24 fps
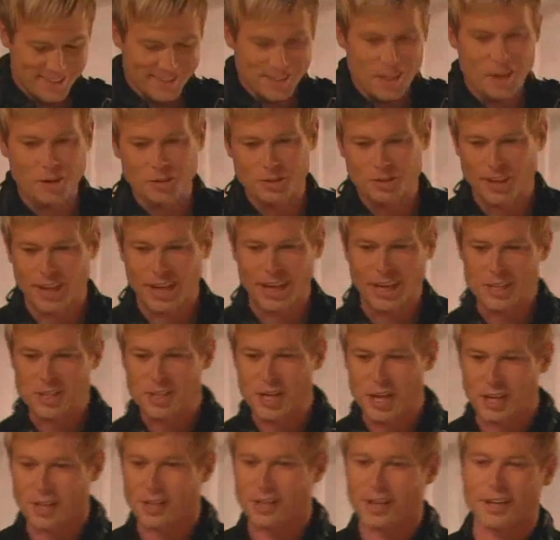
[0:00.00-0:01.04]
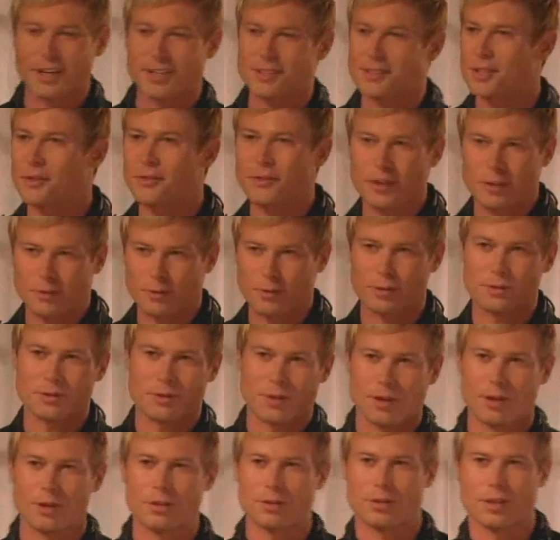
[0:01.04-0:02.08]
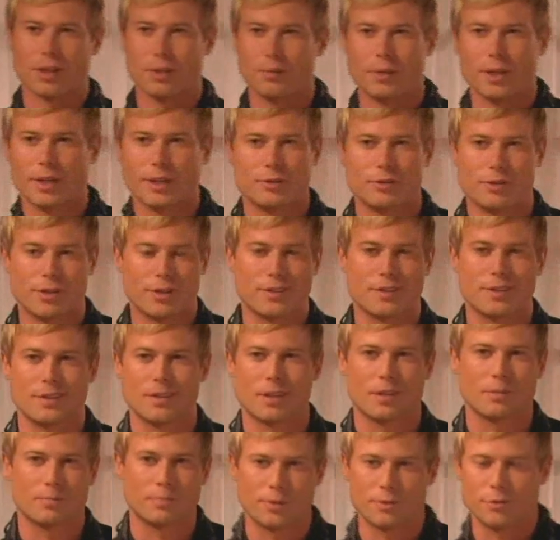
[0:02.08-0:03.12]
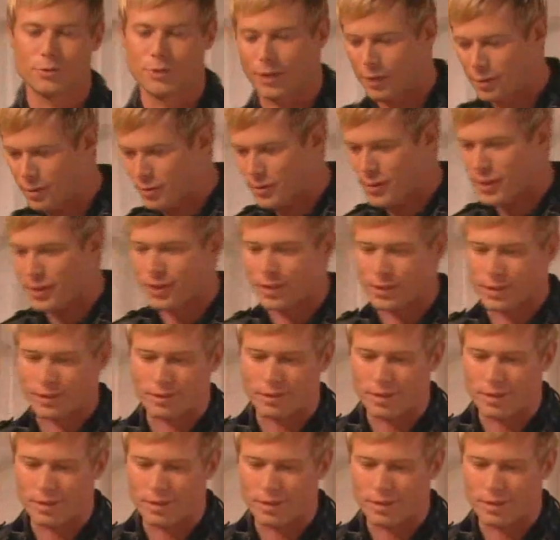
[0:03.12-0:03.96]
No, AJ and I, it's our favorite holiday. We like dressing up and trick-or-treating.